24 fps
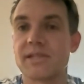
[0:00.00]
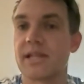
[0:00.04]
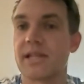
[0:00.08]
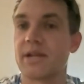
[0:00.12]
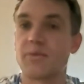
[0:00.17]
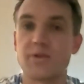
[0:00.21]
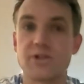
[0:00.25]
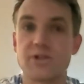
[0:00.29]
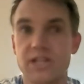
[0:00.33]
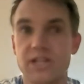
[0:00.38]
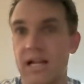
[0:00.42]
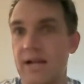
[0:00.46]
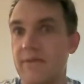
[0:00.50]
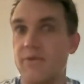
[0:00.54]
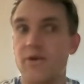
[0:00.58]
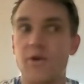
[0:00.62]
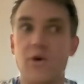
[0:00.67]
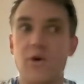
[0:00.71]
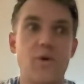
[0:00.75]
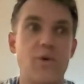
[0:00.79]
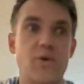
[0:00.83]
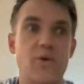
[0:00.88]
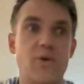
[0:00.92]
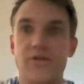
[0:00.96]
Like, we should have a
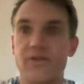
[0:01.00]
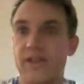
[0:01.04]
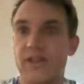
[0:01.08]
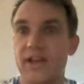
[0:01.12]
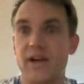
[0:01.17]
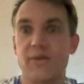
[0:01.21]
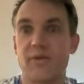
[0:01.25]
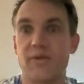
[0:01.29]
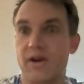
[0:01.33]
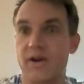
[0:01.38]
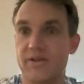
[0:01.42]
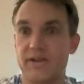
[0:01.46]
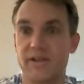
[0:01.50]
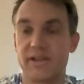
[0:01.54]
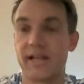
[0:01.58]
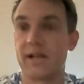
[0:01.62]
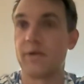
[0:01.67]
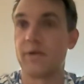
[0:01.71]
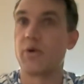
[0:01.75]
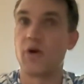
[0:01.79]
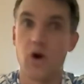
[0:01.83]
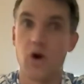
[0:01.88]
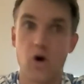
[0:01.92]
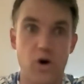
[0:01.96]
whole thing around it.
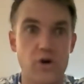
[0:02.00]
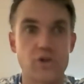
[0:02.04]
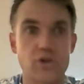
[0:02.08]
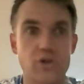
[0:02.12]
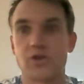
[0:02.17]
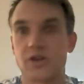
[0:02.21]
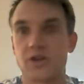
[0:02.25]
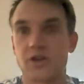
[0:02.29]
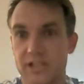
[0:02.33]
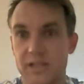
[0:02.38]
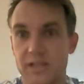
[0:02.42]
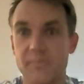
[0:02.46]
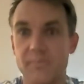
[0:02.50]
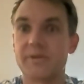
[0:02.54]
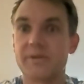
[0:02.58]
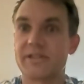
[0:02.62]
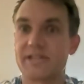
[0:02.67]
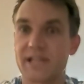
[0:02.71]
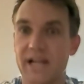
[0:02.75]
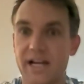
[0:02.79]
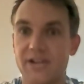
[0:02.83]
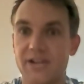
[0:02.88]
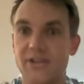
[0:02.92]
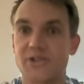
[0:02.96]
Like, we all dress up as
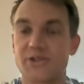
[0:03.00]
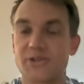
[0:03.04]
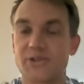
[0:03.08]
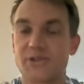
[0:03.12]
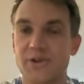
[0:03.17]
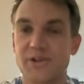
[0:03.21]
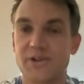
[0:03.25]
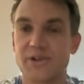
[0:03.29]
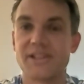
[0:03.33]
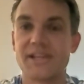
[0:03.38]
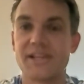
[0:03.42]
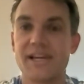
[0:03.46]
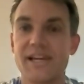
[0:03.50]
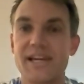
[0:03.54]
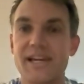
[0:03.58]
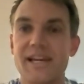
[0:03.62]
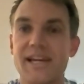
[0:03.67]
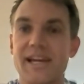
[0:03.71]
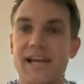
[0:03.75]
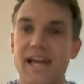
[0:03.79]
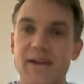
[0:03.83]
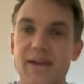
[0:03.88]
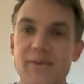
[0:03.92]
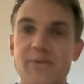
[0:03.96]
dinosaurs
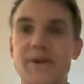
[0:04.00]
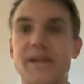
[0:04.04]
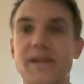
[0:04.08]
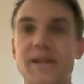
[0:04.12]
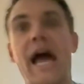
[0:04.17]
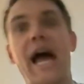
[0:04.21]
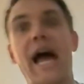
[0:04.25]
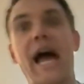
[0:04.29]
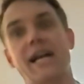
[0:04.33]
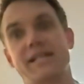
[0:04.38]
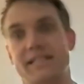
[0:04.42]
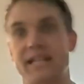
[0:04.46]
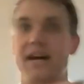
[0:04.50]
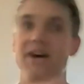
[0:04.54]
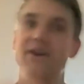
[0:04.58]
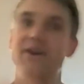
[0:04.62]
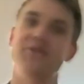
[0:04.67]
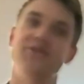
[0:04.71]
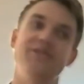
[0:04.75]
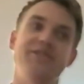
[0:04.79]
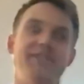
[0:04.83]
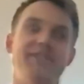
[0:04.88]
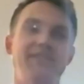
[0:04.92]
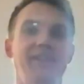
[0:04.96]
and we act
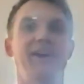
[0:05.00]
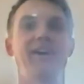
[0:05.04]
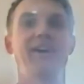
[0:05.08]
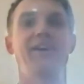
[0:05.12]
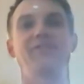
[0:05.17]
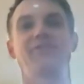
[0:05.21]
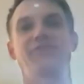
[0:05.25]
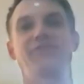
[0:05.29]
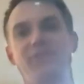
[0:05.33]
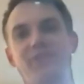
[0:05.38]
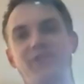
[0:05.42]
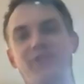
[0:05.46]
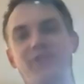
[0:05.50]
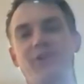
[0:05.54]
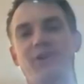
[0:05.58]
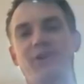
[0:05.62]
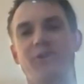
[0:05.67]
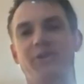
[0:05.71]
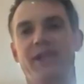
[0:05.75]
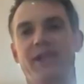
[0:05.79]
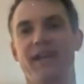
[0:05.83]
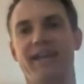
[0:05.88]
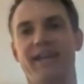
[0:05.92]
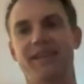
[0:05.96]
out stuff,
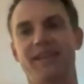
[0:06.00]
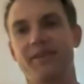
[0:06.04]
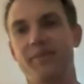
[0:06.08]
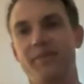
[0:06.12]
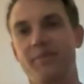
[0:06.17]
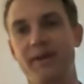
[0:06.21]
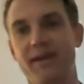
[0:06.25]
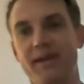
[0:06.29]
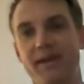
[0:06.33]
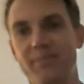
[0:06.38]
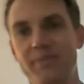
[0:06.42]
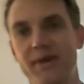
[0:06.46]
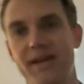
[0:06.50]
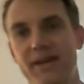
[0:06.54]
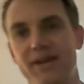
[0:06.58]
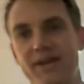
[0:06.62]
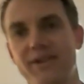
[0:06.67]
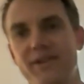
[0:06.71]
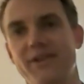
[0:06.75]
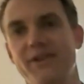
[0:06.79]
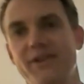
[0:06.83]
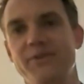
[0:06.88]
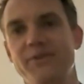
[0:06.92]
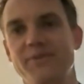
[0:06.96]
like the
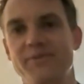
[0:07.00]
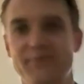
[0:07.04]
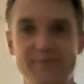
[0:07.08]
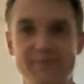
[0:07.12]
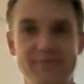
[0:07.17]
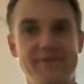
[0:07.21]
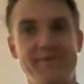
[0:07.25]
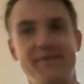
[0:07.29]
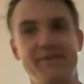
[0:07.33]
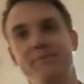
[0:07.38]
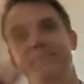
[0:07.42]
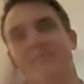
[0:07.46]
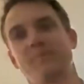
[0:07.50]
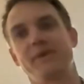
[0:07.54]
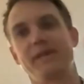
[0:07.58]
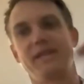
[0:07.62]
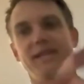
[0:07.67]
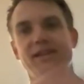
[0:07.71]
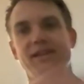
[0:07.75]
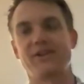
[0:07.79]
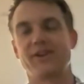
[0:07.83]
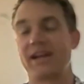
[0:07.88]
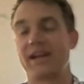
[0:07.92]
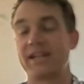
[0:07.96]
the
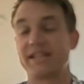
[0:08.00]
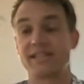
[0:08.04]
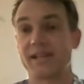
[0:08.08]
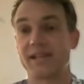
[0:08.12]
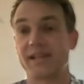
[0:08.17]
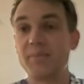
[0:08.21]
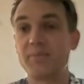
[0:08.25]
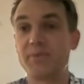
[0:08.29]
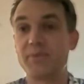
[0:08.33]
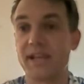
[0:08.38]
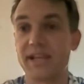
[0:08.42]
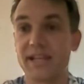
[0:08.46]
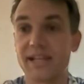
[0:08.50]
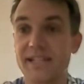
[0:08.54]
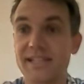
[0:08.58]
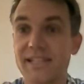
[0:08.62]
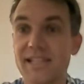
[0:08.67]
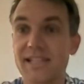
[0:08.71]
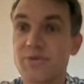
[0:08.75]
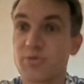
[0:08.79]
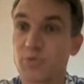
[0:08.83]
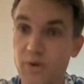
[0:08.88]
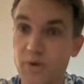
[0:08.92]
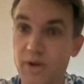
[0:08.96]
meteor, something, because
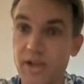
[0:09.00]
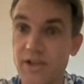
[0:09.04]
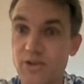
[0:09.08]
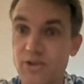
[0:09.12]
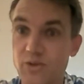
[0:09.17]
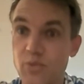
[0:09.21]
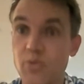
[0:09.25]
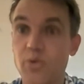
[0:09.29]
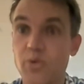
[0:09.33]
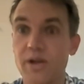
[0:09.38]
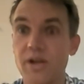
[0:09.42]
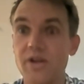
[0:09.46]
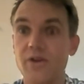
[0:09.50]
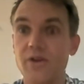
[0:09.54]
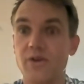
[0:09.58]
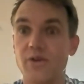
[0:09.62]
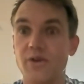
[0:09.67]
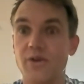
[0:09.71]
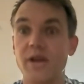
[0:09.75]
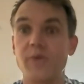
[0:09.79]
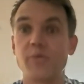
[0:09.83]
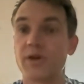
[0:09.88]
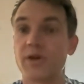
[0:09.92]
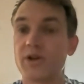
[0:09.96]
it's real,
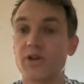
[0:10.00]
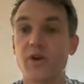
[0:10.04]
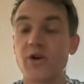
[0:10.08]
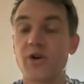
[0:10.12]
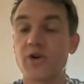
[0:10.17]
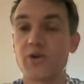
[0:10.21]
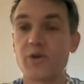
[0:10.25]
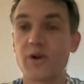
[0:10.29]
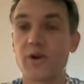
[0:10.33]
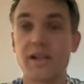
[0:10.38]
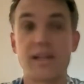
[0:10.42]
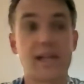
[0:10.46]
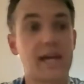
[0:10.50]
and we can all agree.